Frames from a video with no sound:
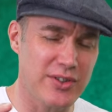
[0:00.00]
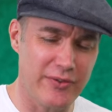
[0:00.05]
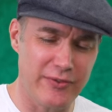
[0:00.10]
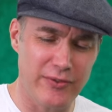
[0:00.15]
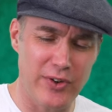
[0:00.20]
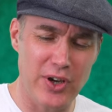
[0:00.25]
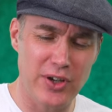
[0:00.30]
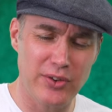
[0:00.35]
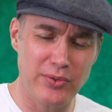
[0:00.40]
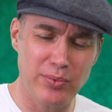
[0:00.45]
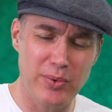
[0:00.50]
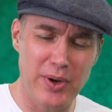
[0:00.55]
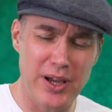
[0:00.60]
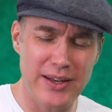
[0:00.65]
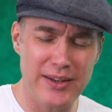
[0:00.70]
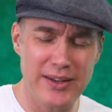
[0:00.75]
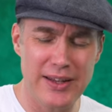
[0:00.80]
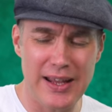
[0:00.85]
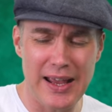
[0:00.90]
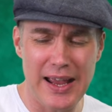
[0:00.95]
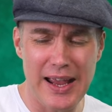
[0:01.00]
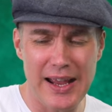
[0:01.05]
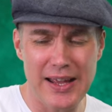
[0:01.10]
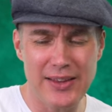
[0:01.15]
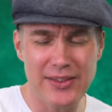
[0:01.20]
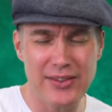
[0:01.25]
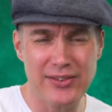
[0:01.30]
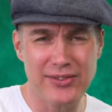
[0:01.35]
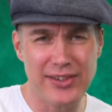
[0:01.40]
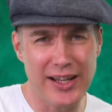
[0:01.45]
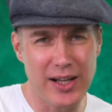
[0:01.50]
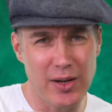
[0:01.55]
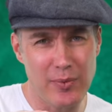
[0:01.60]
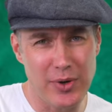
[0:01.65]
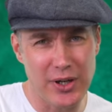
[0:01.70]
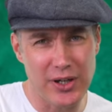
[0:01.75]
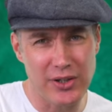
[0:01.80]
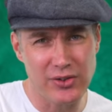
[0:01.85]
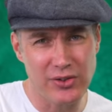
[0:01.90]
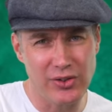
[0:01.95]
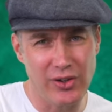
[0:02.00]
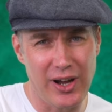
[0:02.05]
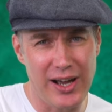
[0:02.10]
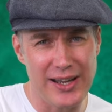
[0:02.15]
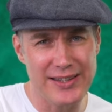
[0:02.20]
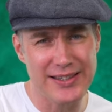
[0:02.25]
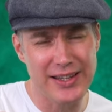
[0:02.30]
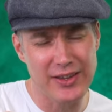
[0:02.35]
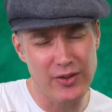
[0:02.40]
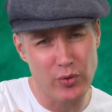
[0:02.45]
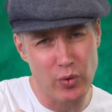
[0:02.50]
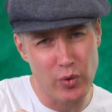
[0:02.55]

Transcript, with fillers: the first one and the second one, are tied together.